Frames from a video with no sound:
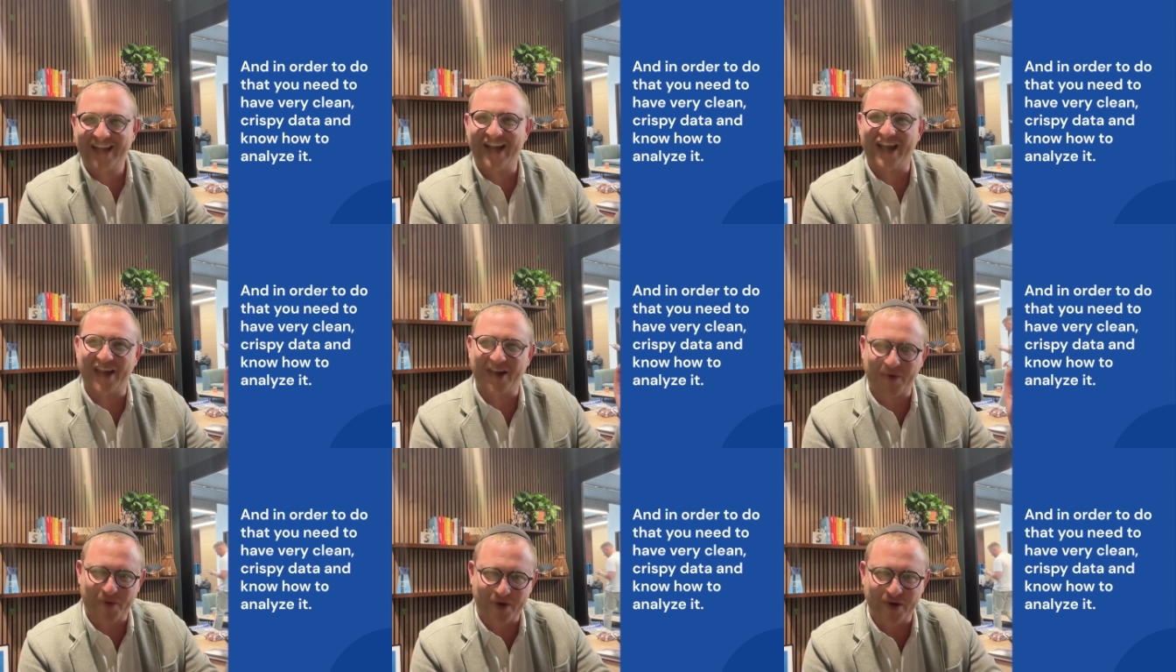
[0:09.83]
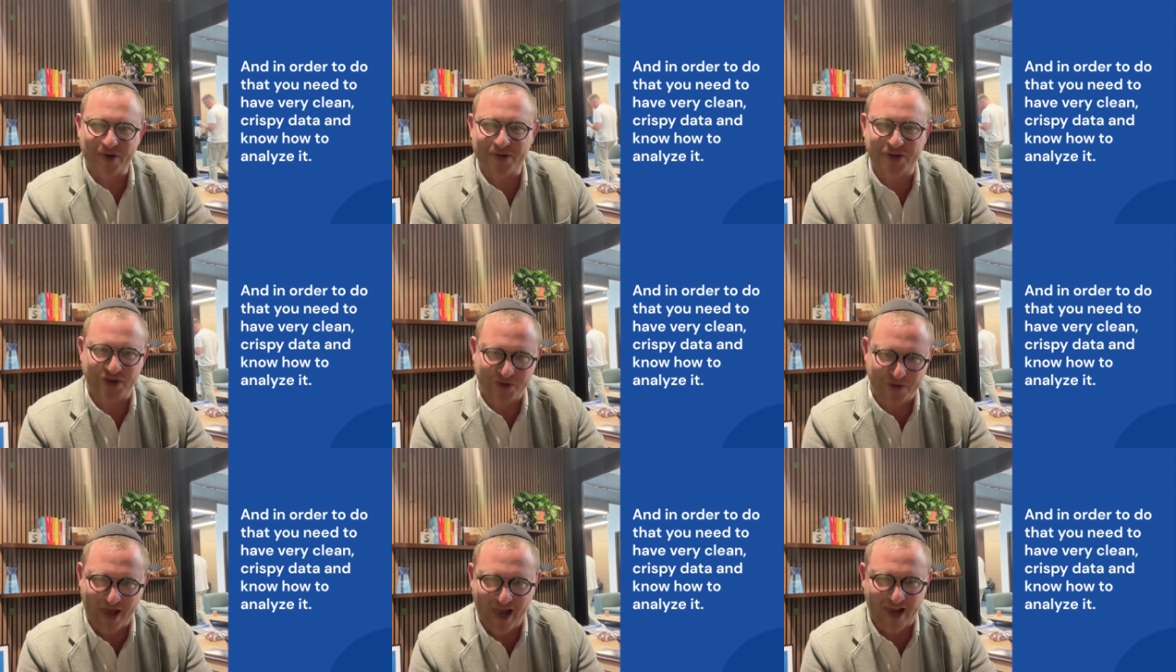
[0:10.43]
And in order to
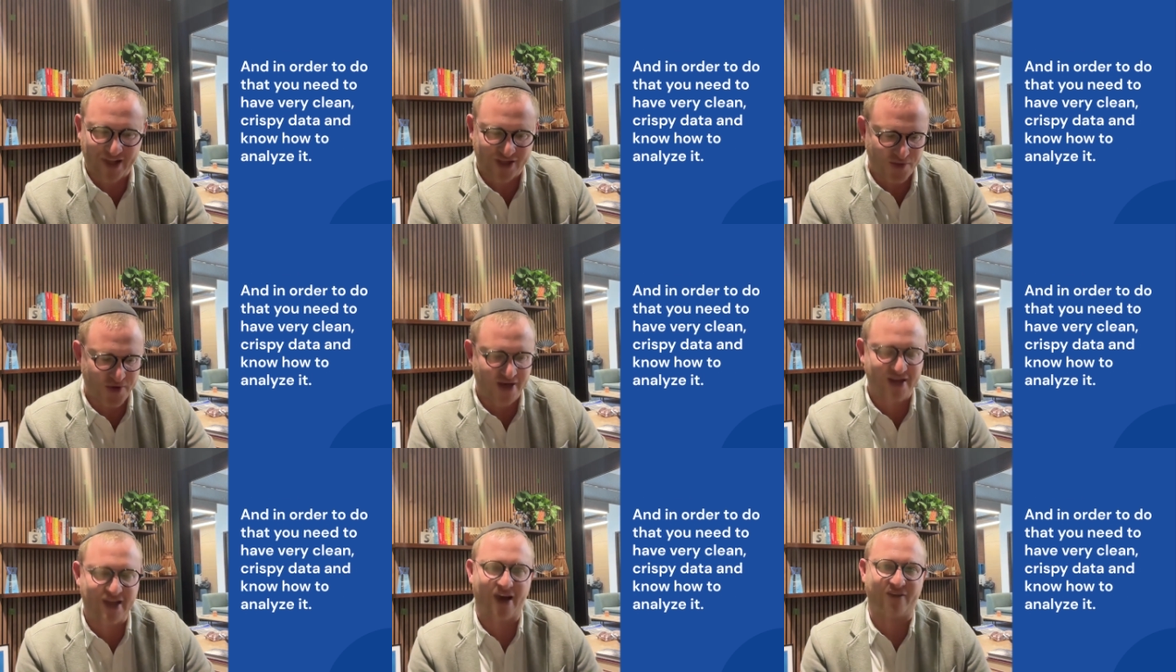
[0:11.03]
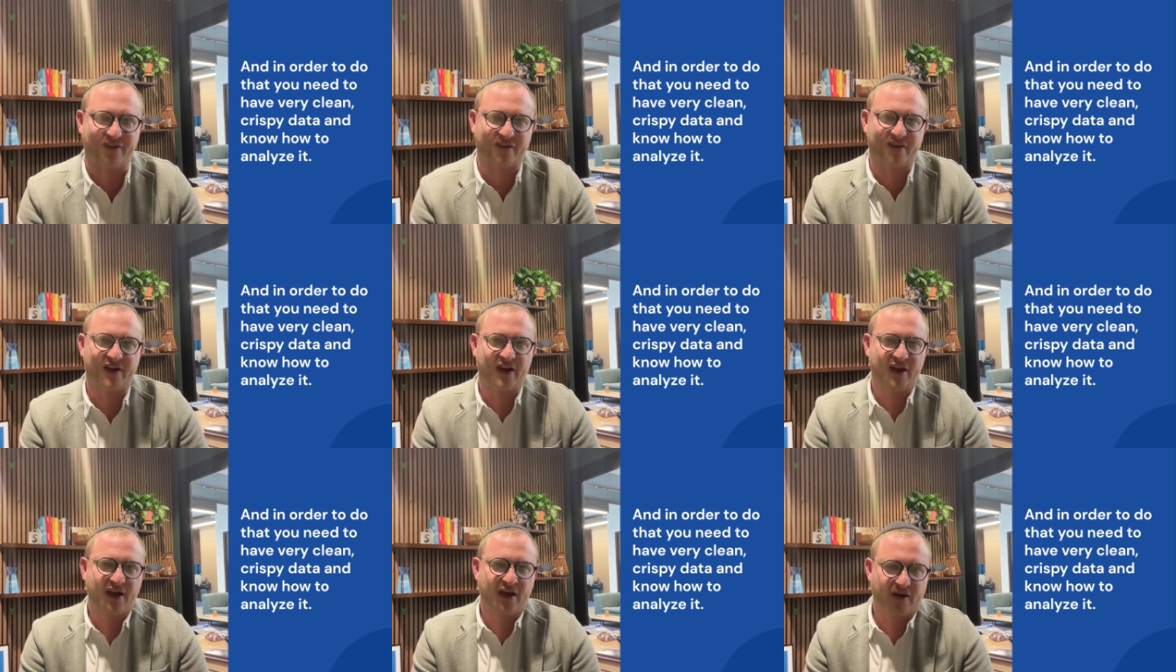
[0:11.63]
do that, you need to have
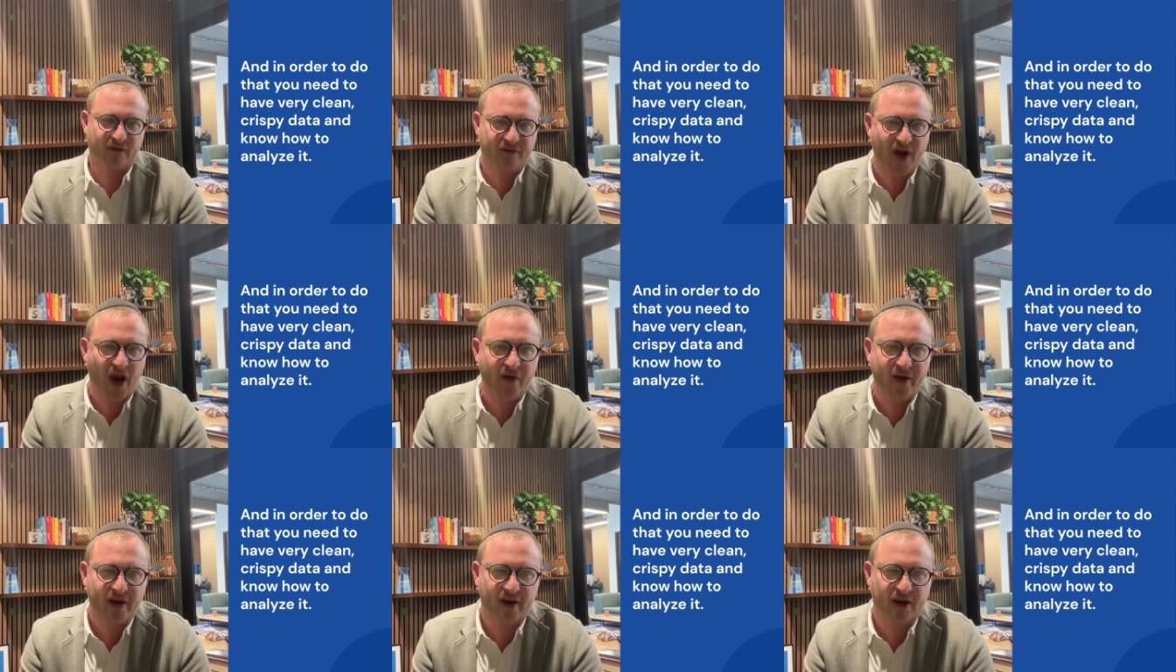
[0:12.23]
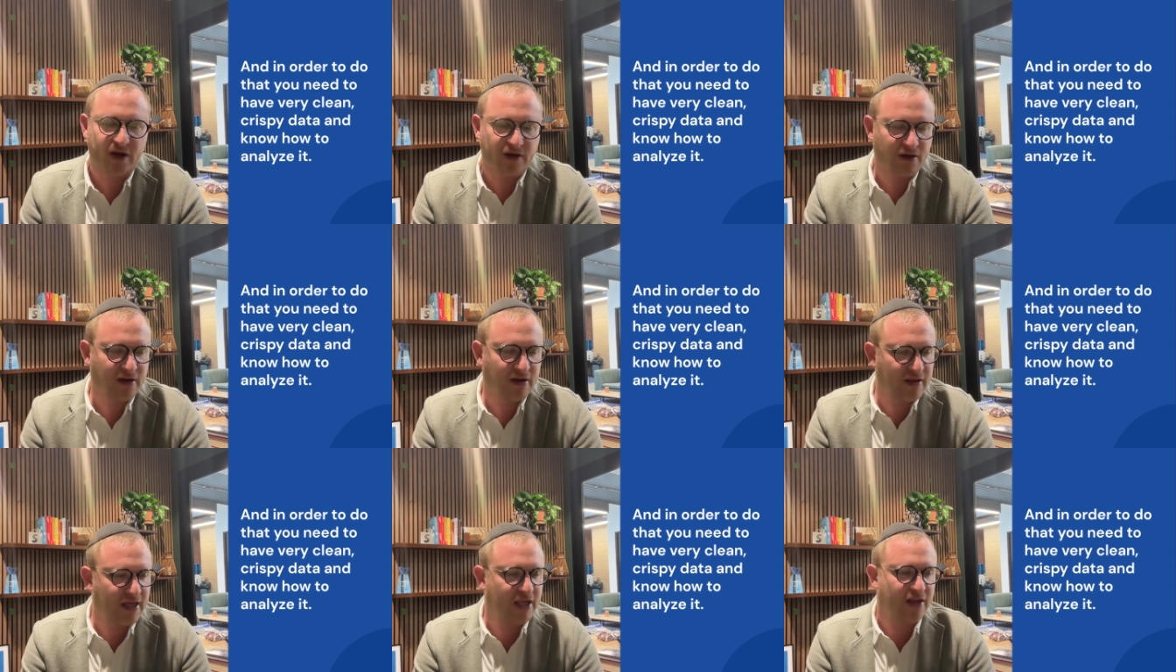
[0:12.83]
very
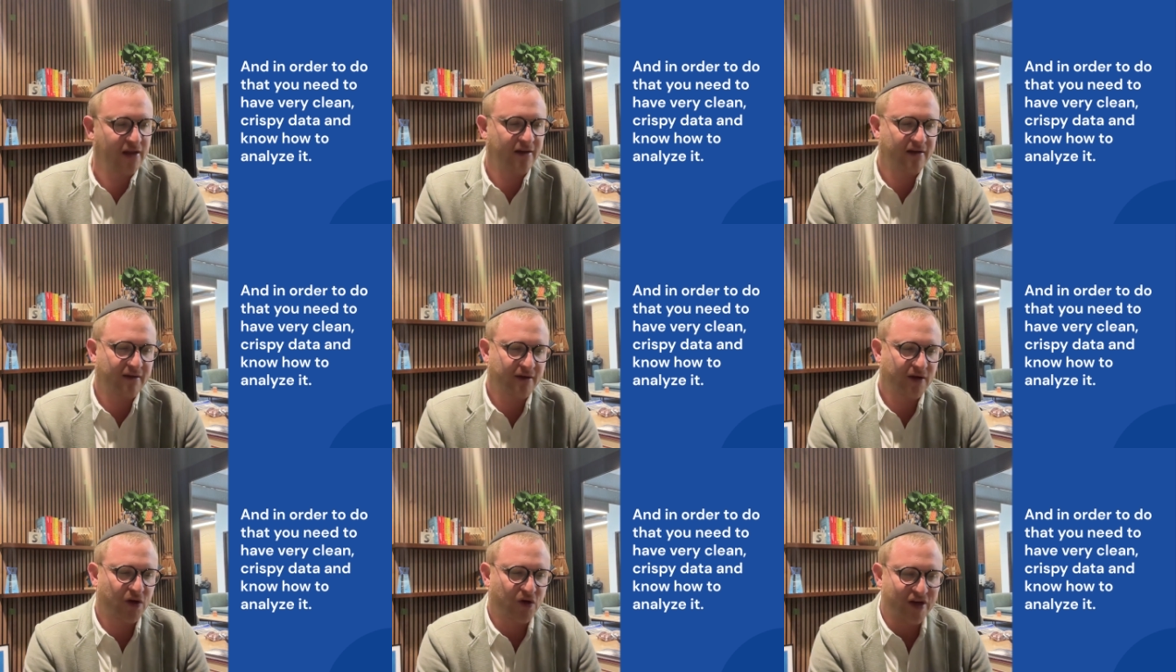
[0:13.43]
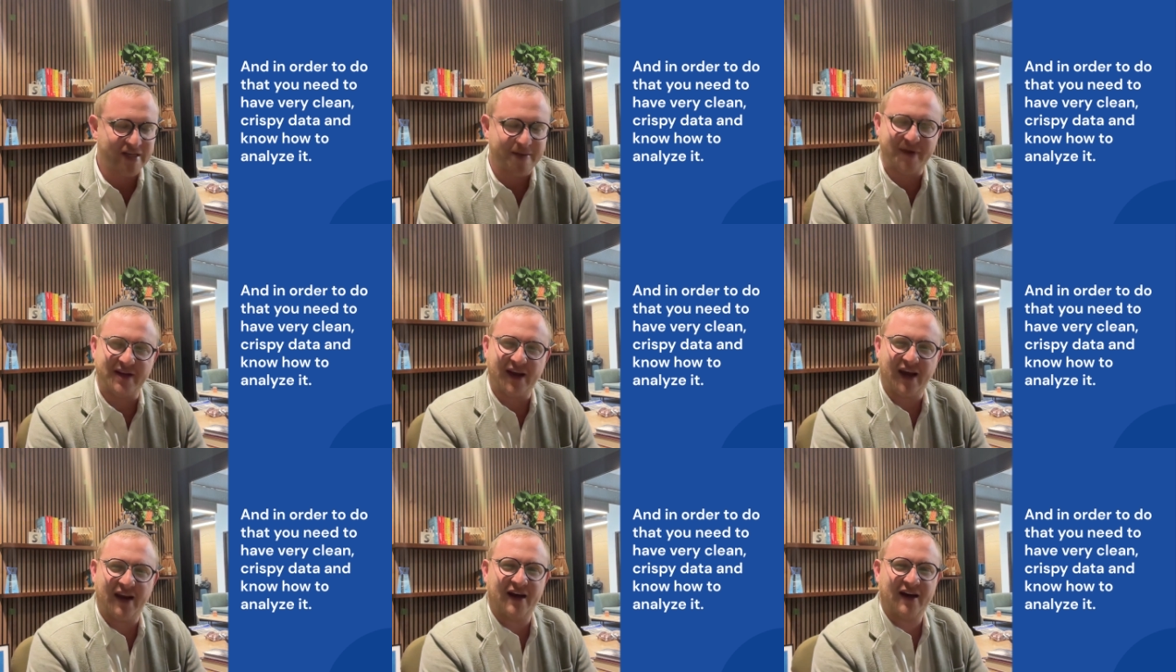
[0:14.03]
clean, crispy
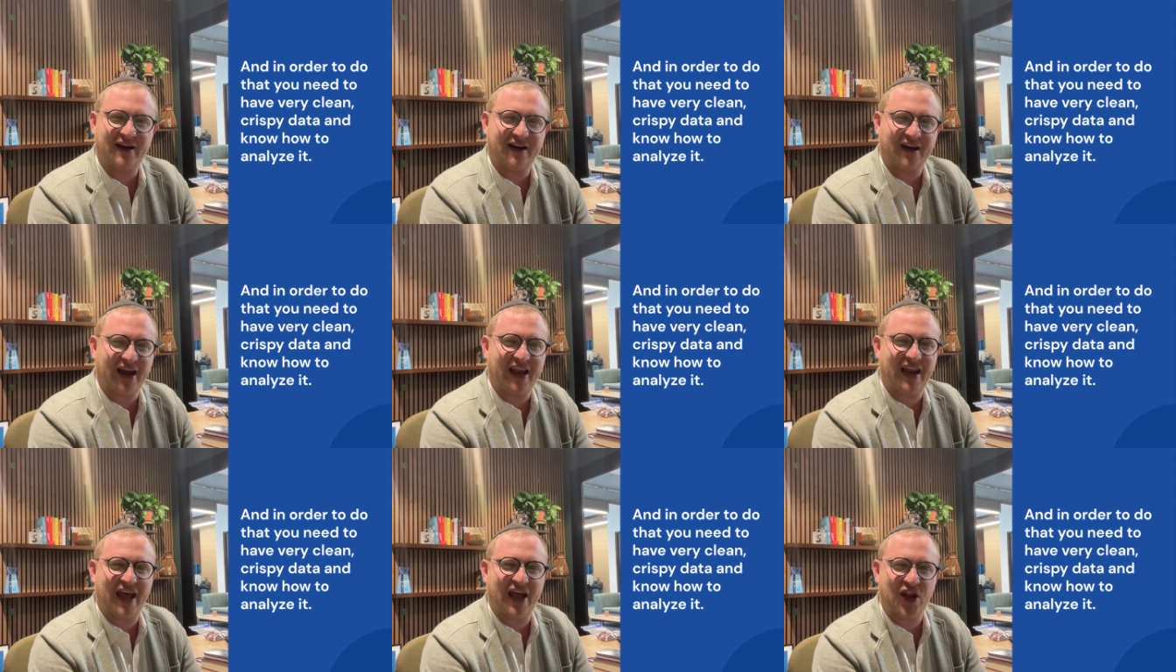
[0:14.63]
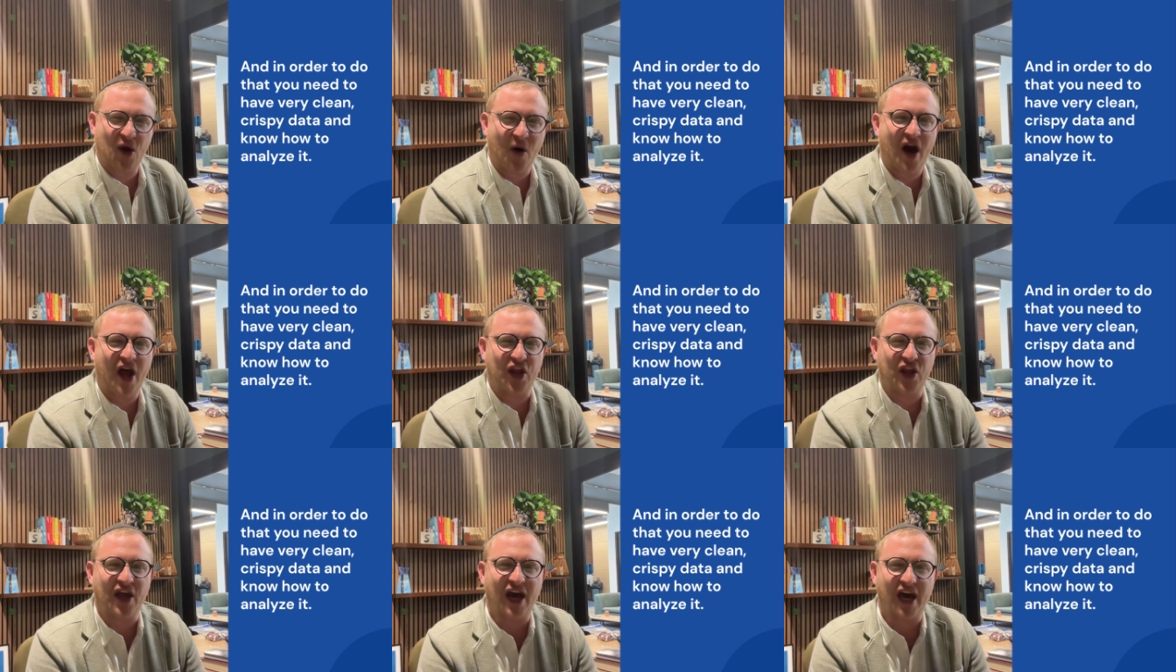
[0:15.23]
data and know how
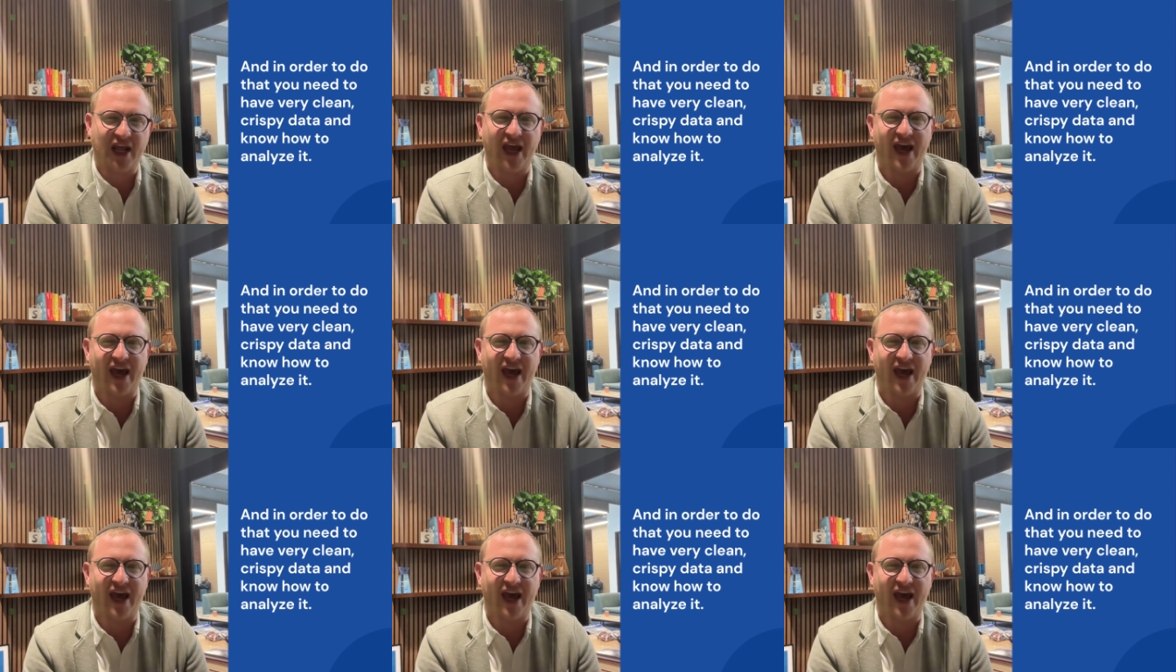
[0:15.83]
to how to